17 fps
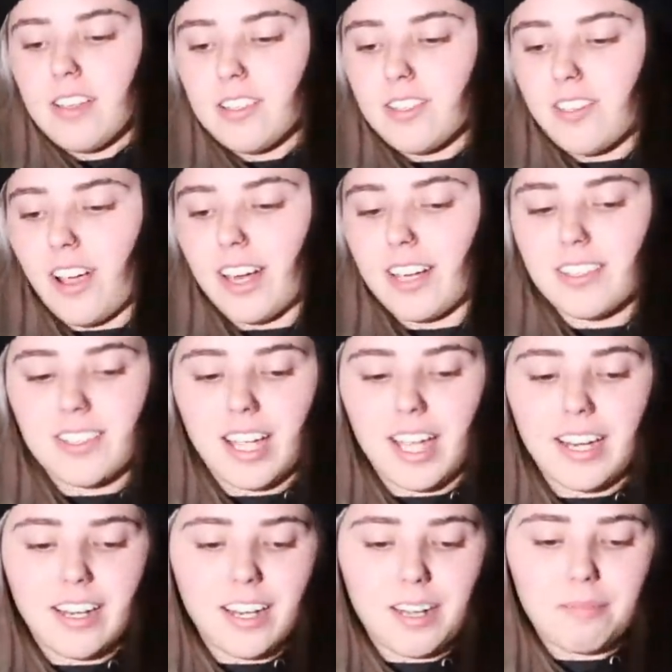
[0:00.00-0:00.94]
So I
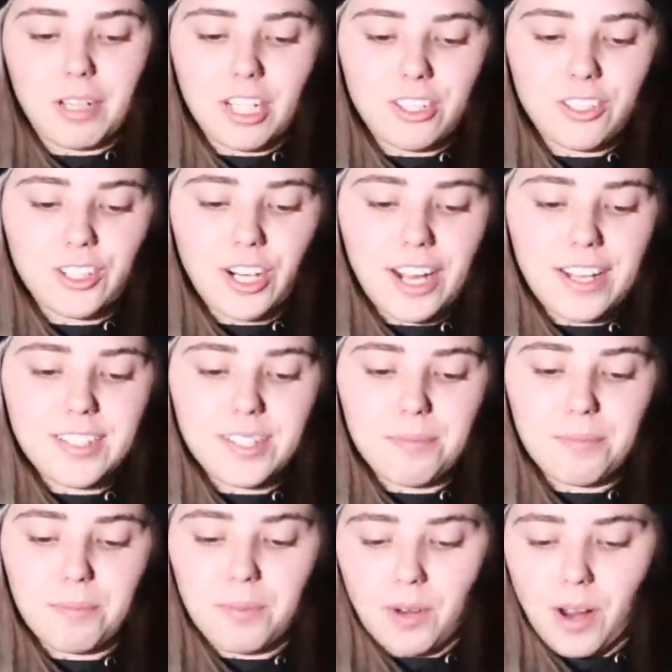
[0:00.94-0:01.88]
decided I'm gonna try
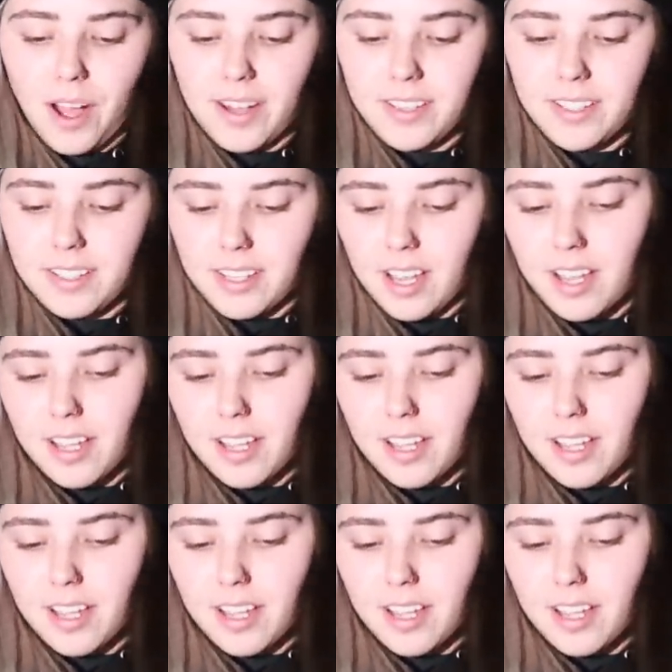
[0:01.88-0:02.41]
some brats.